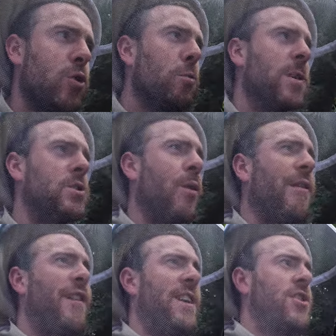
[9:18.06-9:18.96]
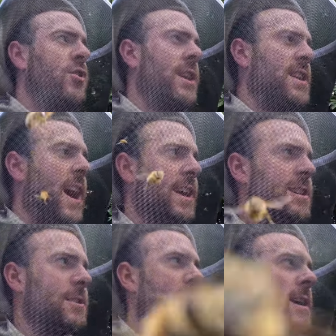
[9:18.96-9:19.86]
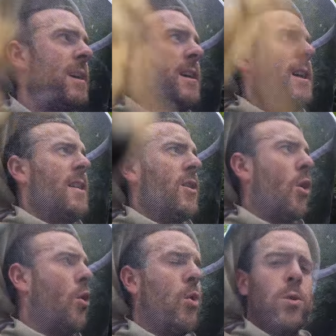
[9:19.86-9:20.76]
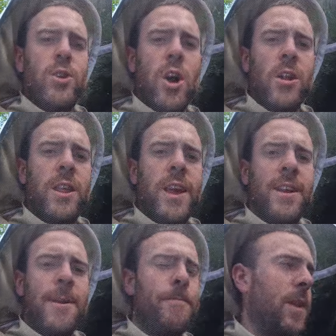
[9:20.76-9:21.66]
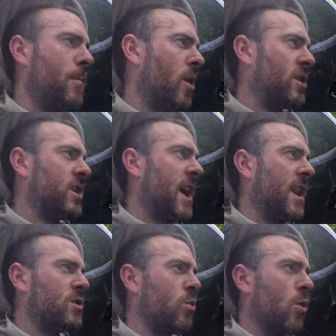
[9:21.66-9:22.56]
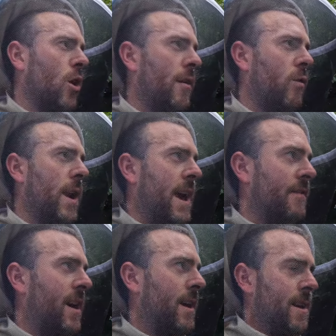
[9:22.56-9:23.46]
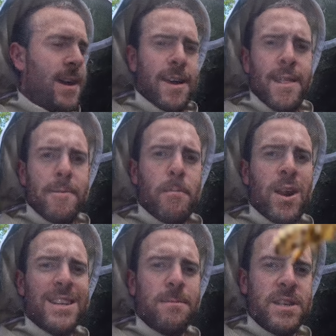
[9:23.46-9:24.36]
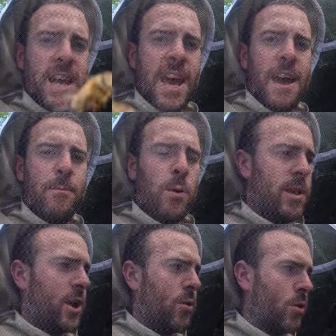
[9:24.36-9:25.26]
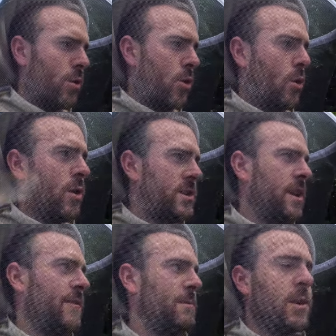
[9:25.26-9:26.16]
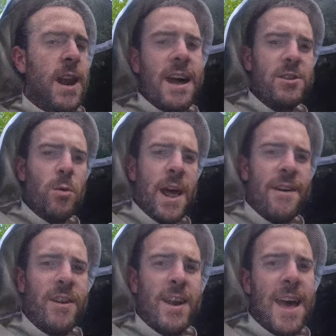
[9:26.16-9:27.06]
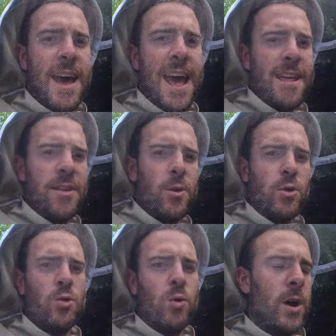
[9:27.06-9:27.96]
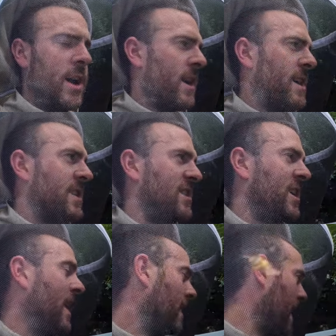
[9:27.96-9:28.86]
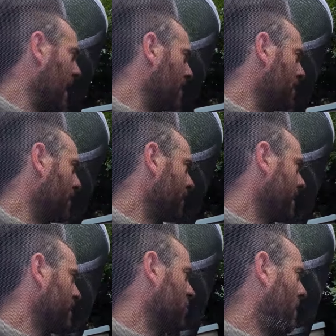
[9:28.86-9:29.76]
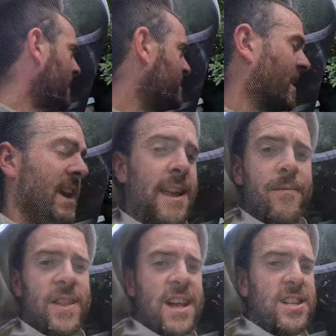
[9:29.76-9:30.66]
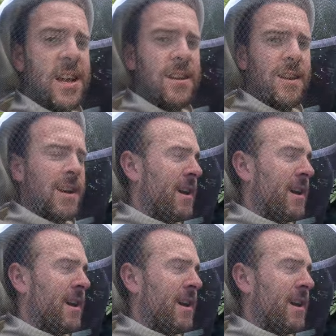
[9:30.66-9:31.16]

supers don't fit really tight, they're all rotted, polystyrene's worn off, whatever, and bring some tape with you or stuff some grass, whatever, in there. Anything you can do to seal that up. So basically, that's it.